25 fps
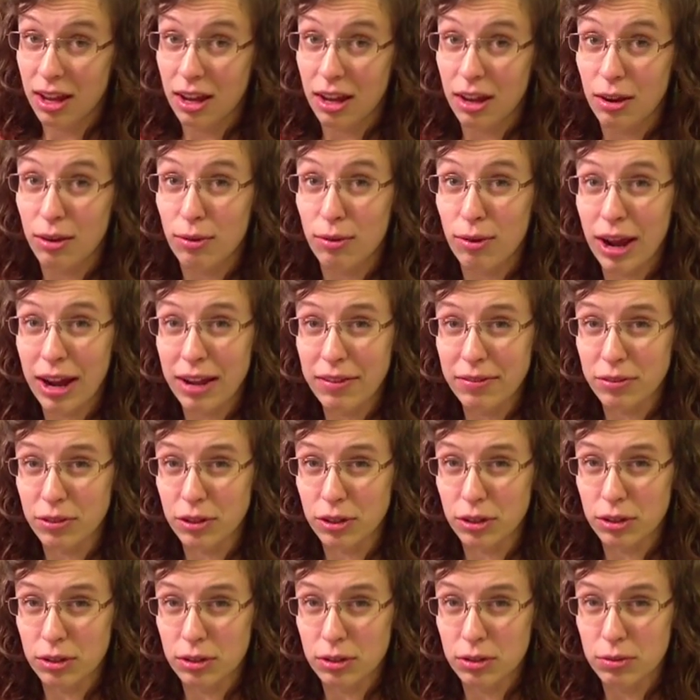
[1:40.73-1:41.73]
A
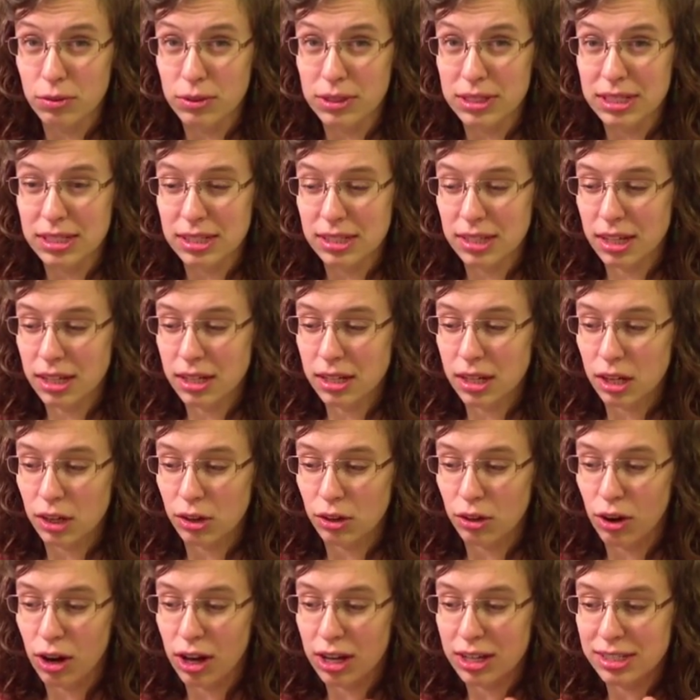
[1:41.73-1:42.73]
rifle was slung
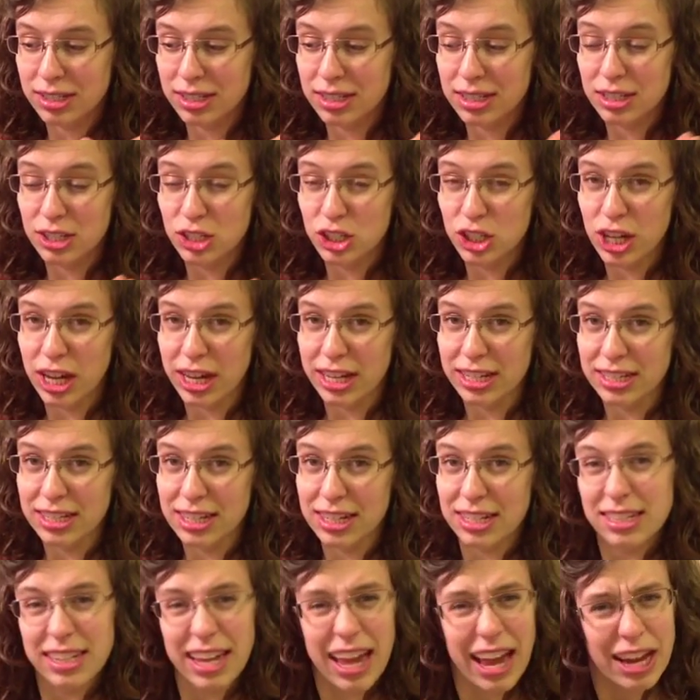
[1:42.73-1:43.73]
across his chest
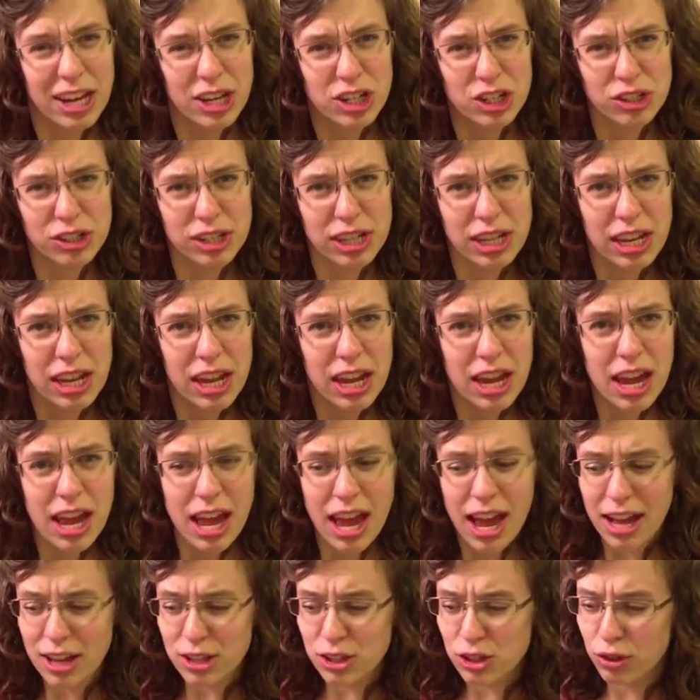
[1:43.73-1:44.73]
as casually
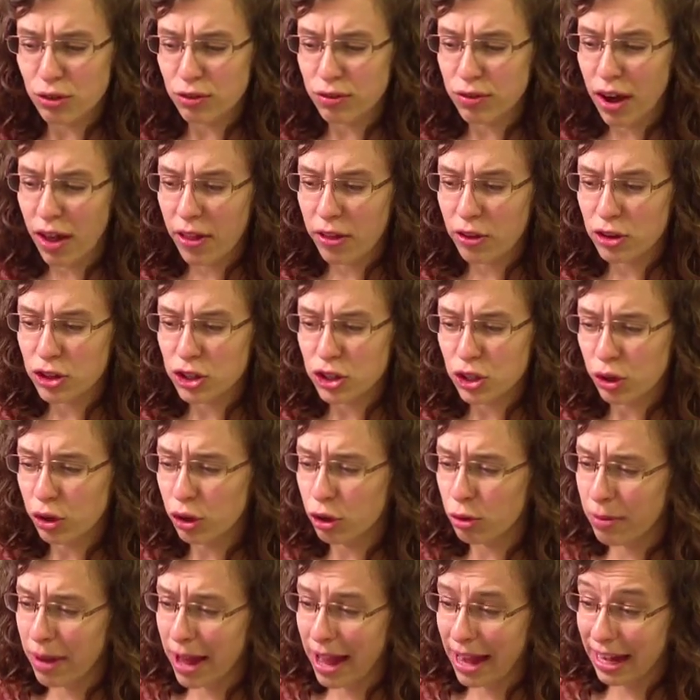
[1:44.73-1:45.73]
as her father's
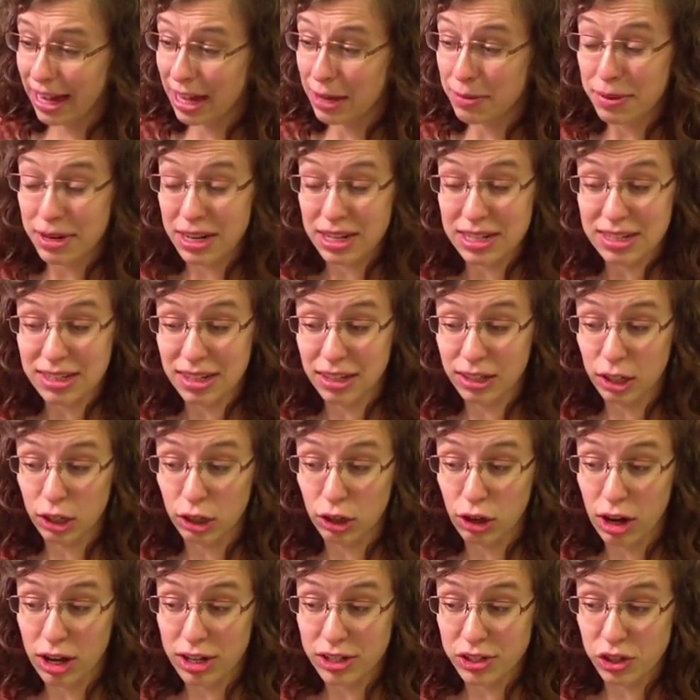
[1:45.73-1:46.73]
shoulder bag had been slung
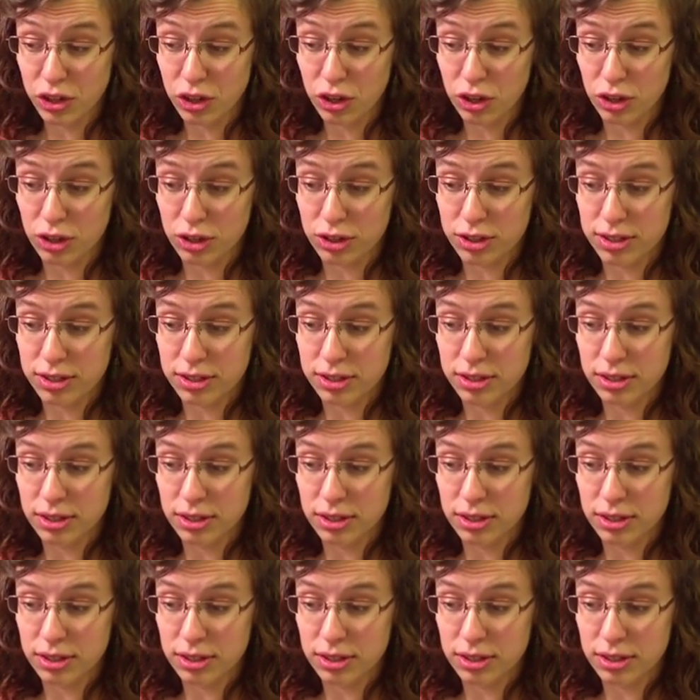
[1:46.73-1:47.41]
across hers.